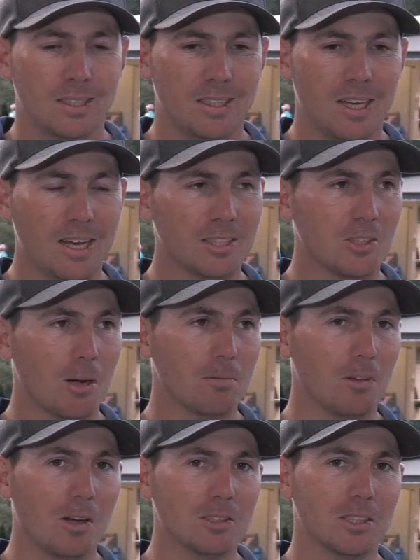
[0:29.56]
yeah, time
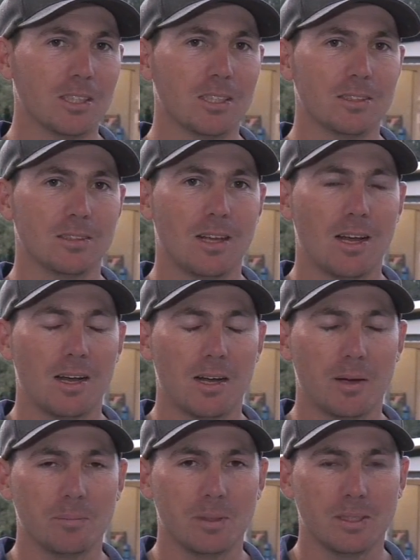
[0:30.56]
flies, doesn't it?
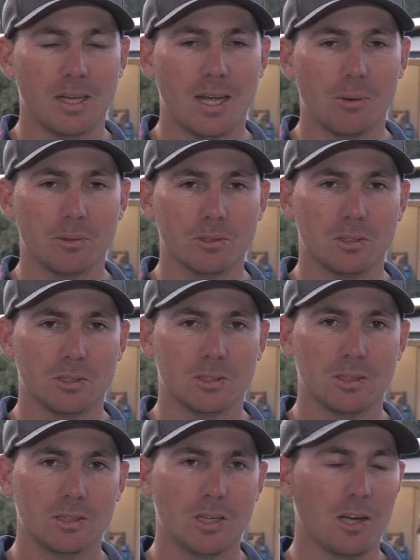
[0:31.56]
Um, but yeah, it
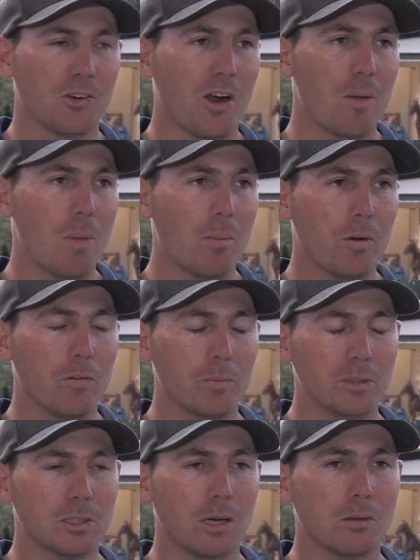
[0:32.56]
was you know, a great memory for
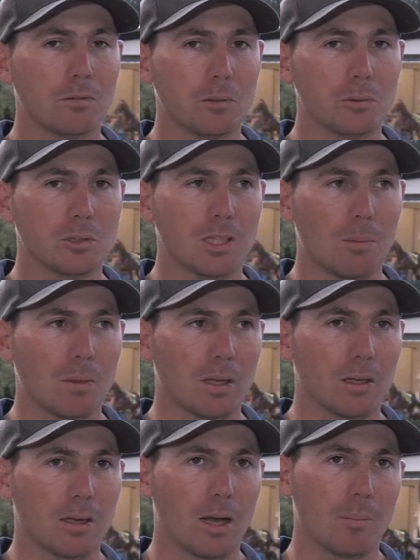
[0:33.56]
myself. It was
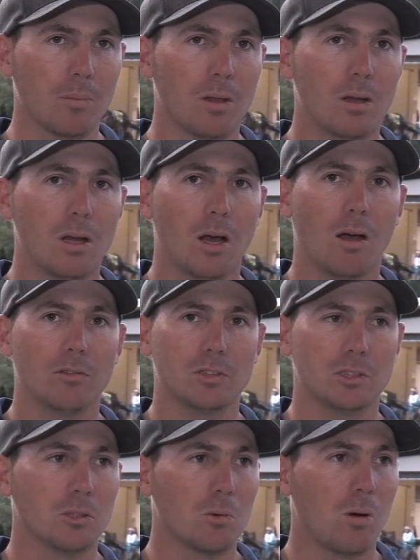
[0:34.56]
something, um, was
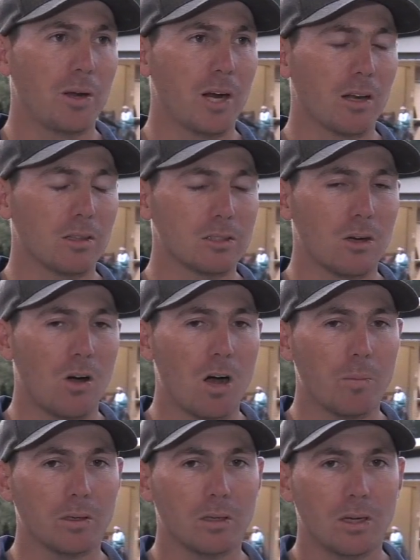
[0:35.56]
still quite young at the
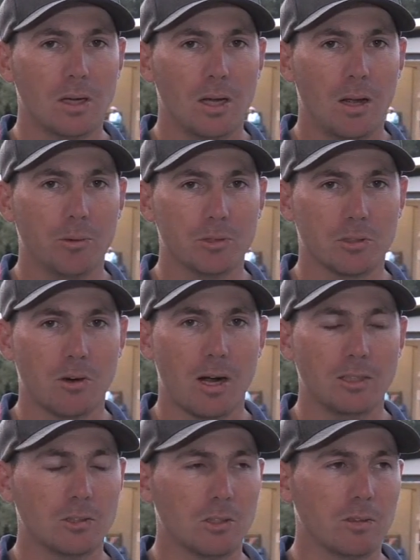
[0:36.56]
time, and it was a
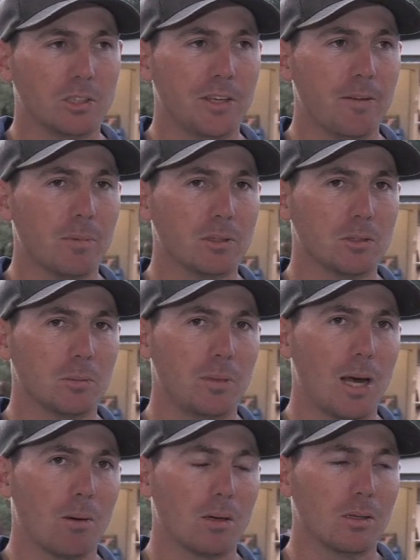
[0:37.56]
great sort of achievement to
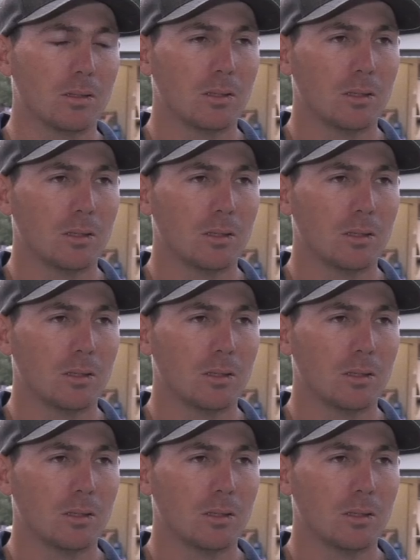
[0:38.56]
be able to,